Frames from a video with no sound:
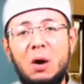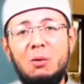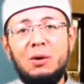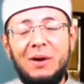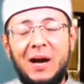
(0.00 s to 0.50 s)

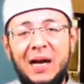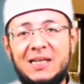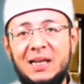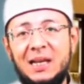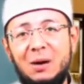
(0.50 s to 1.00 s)
our
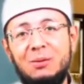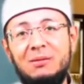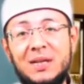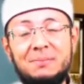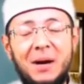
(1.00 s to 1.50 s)
rights and our
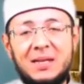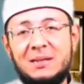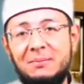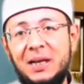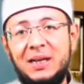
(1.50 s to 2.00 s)

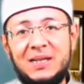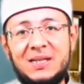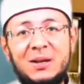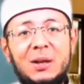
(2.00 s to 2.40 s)
responsibilities